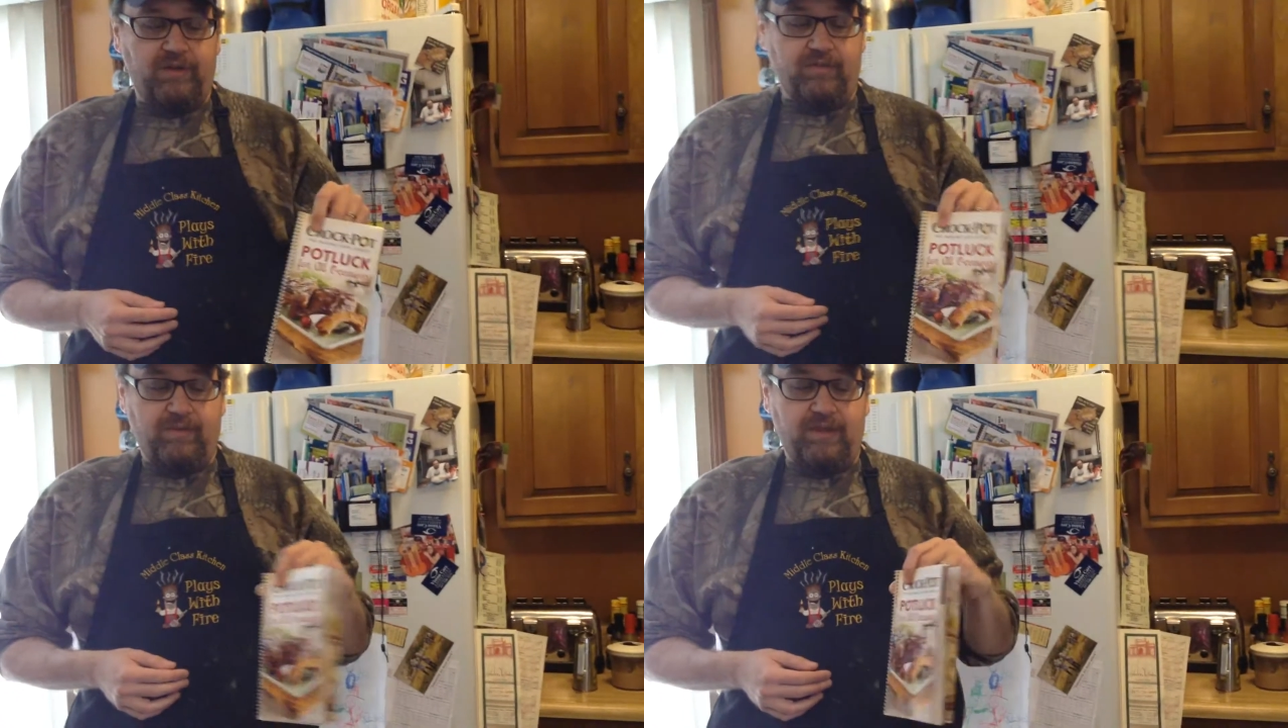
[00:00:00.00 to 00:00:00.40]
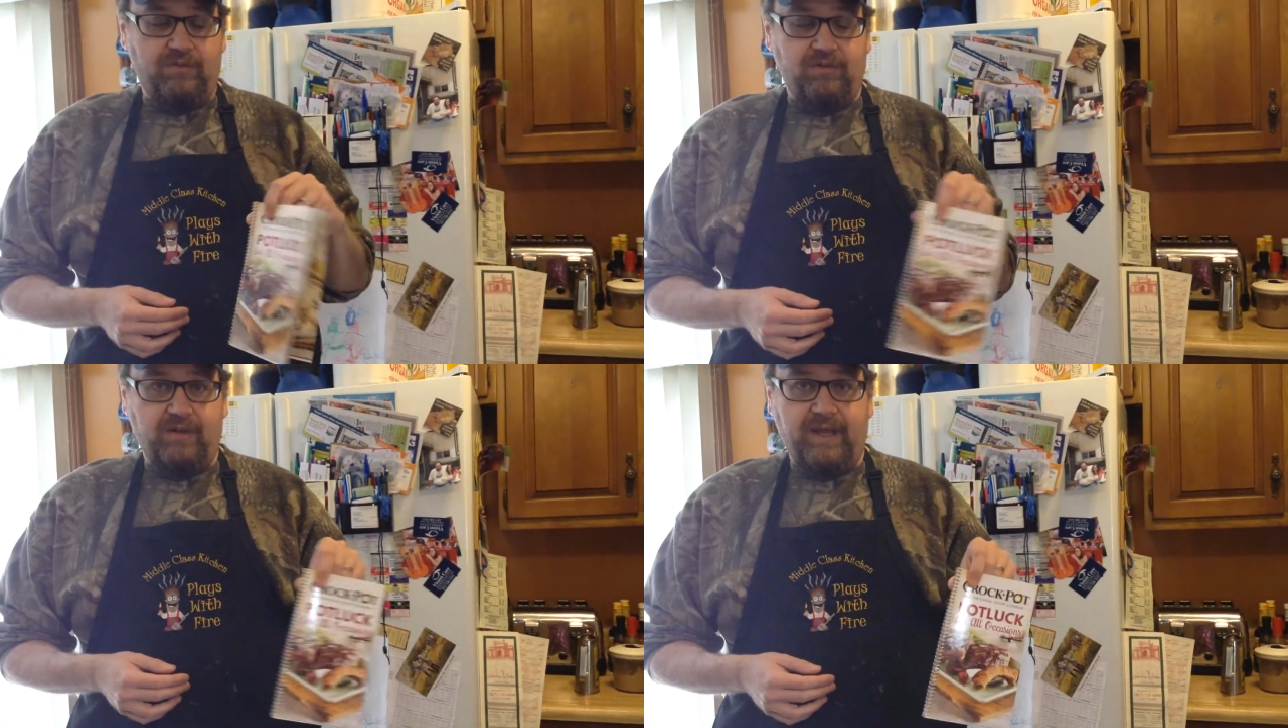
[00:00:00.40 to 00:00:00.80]
Like 3 of
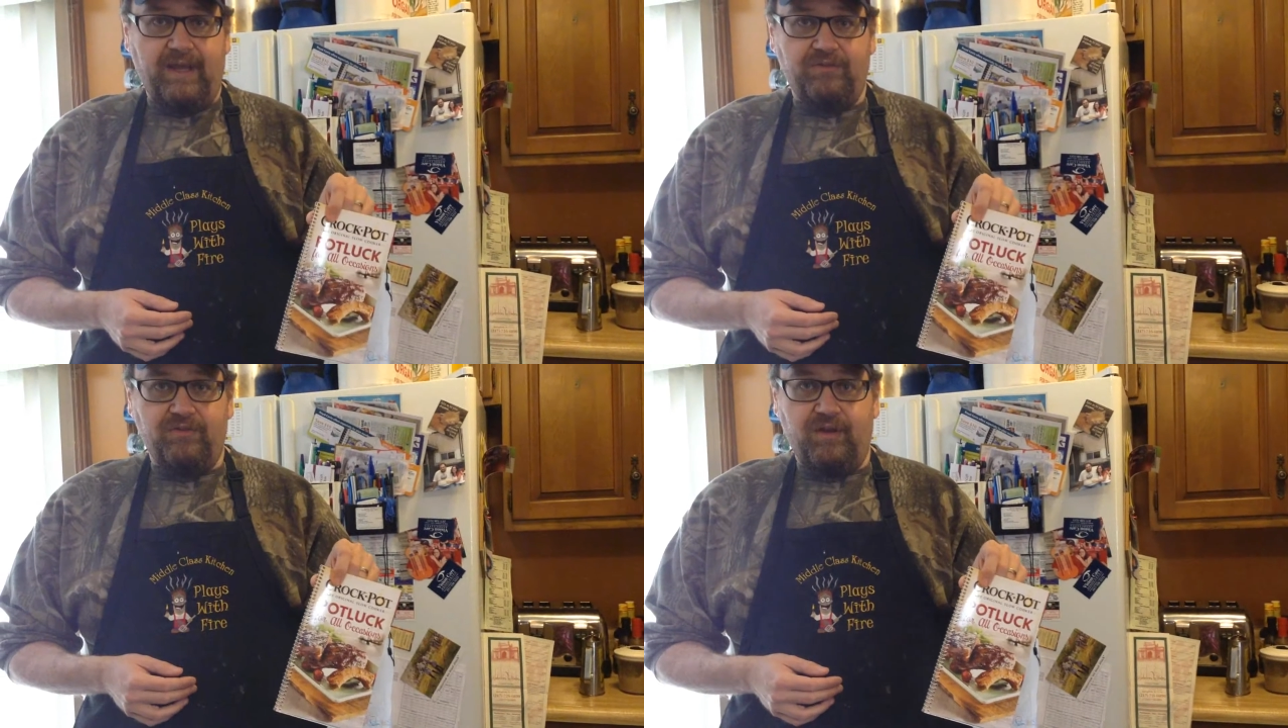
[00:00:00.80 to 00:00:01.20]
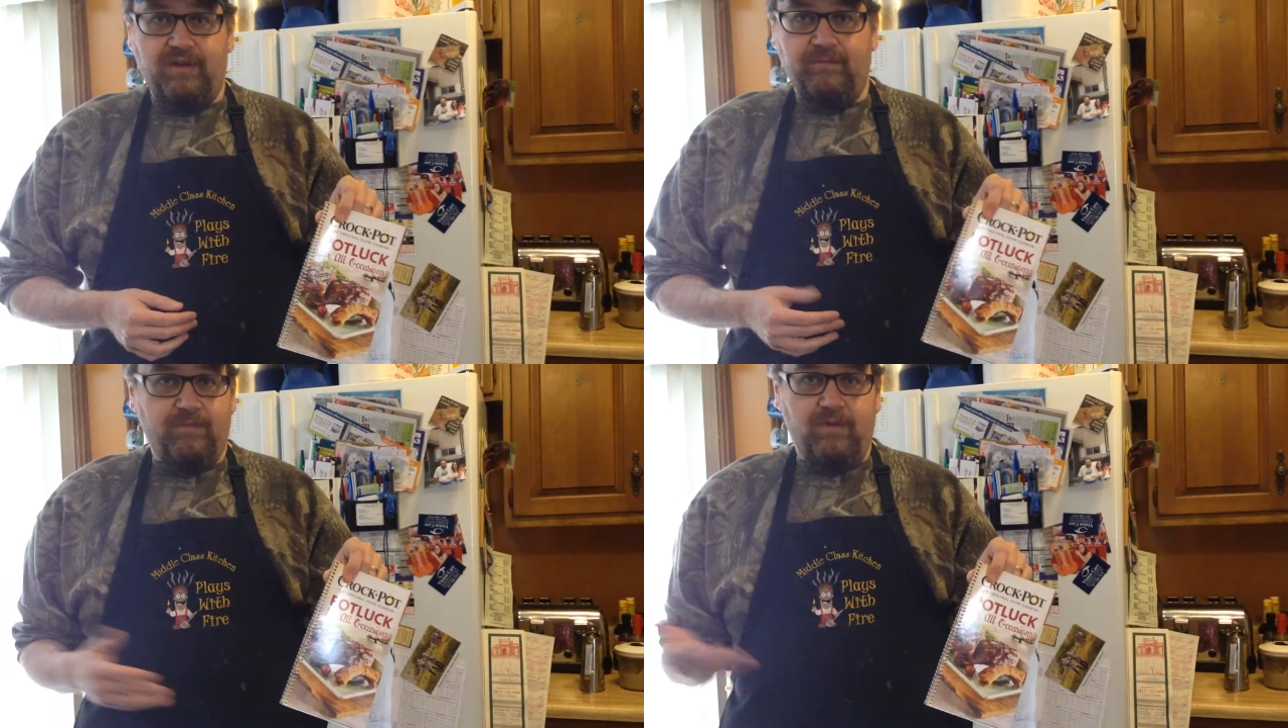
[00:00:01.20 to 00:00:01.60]
these little guys is
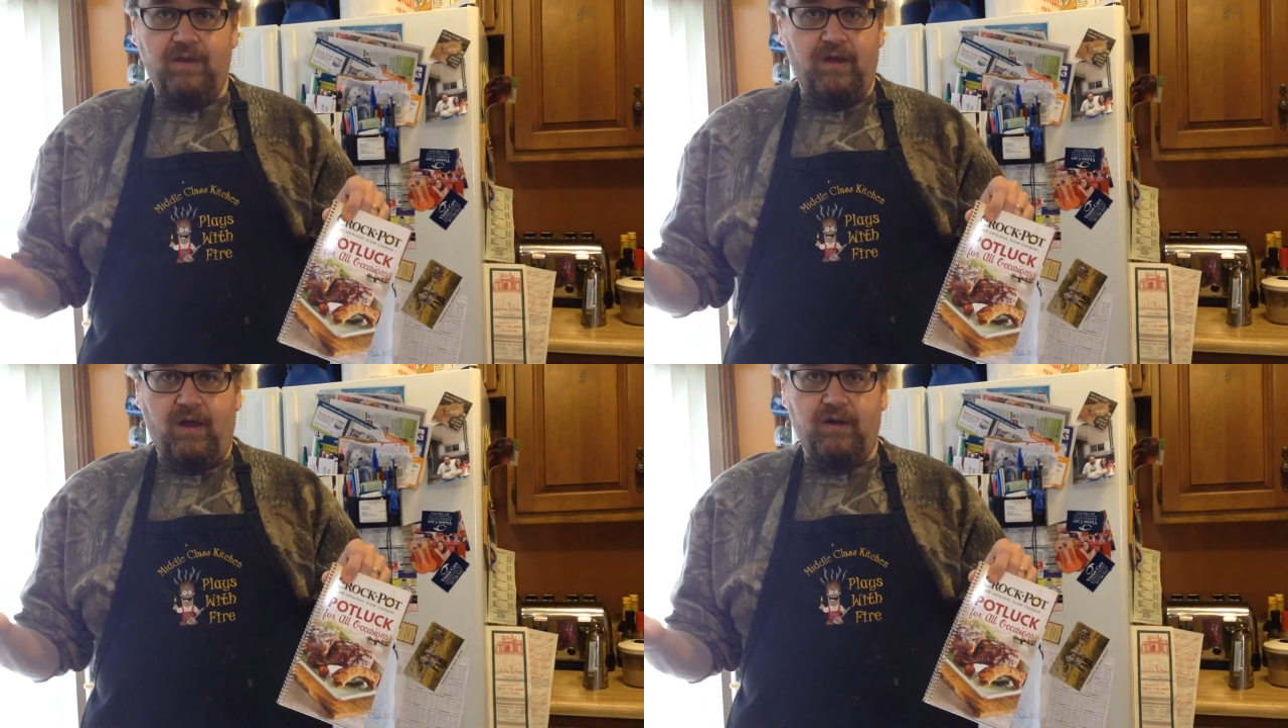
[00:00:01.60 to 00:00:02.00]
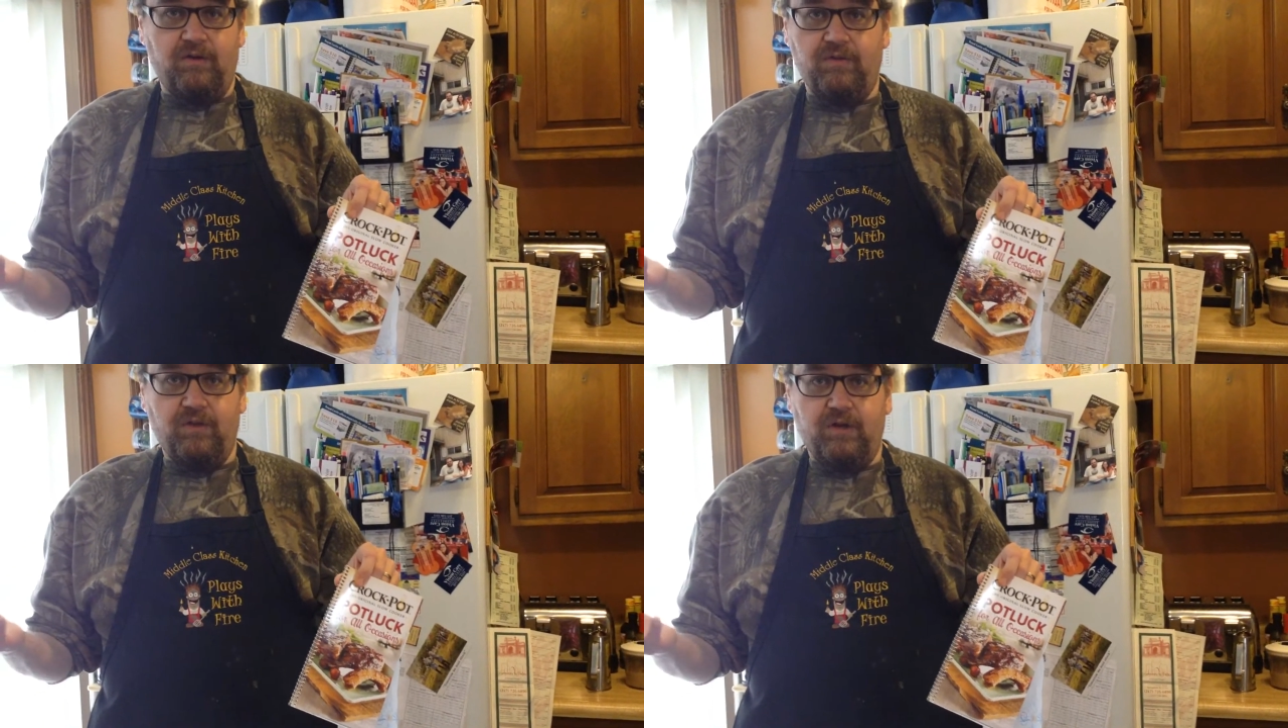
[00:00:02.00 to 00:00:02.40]
like
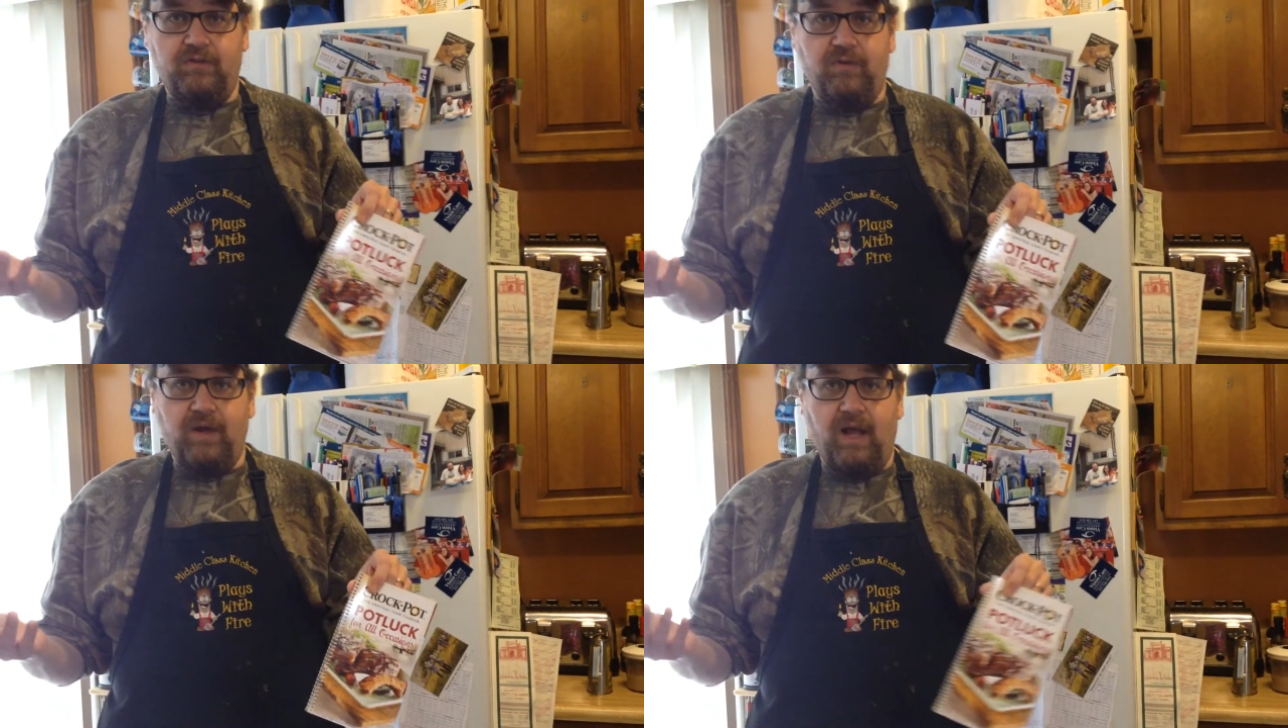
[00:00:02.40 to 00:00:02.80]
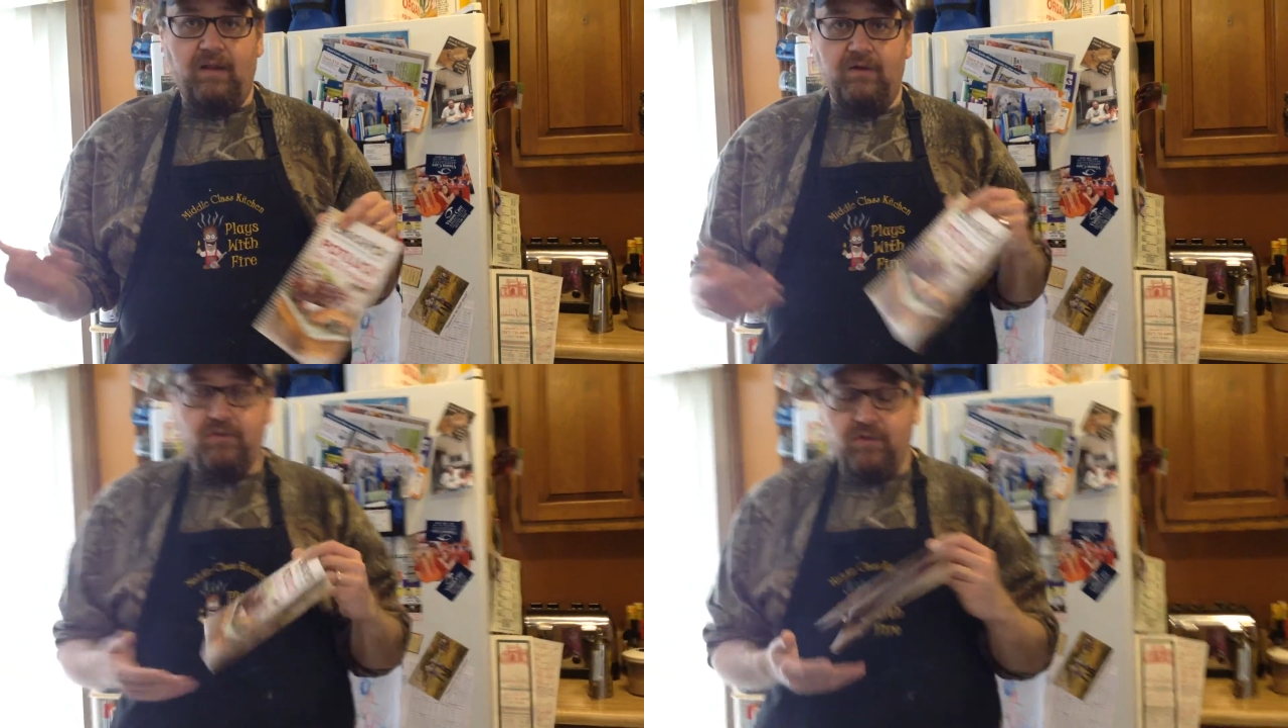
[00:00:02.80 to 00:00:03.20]

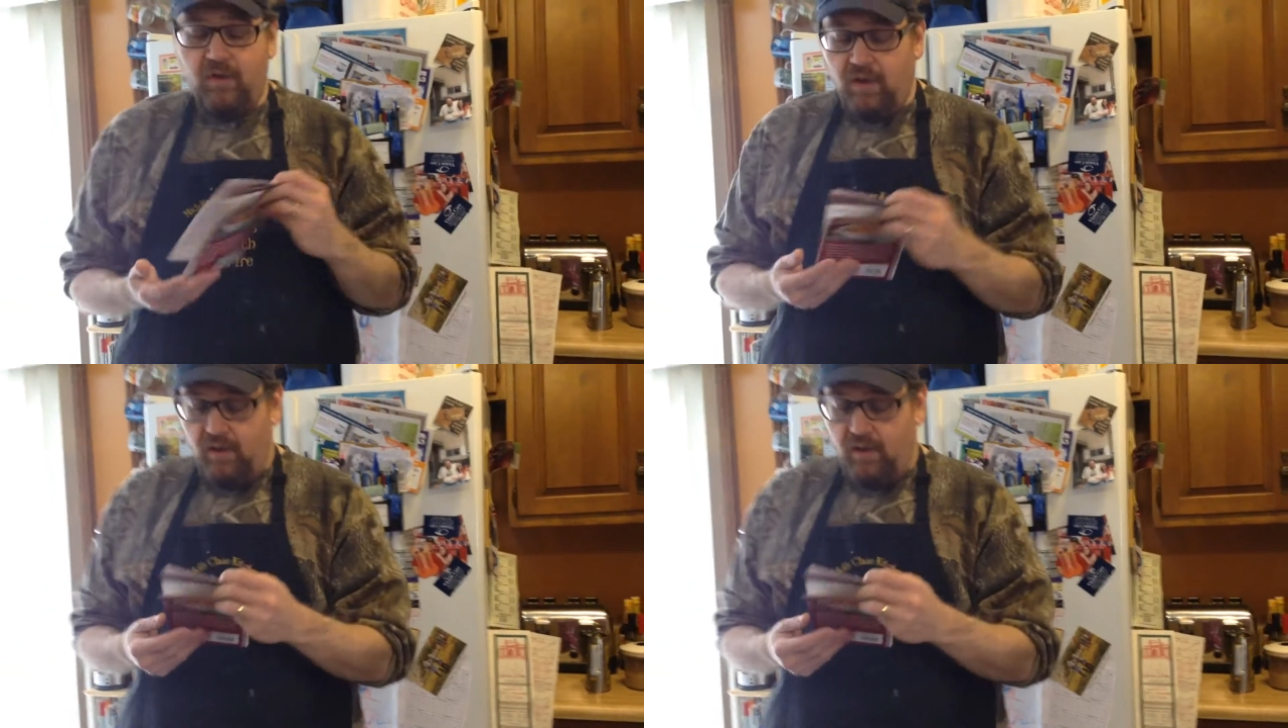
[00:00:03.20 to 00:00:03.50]
$132.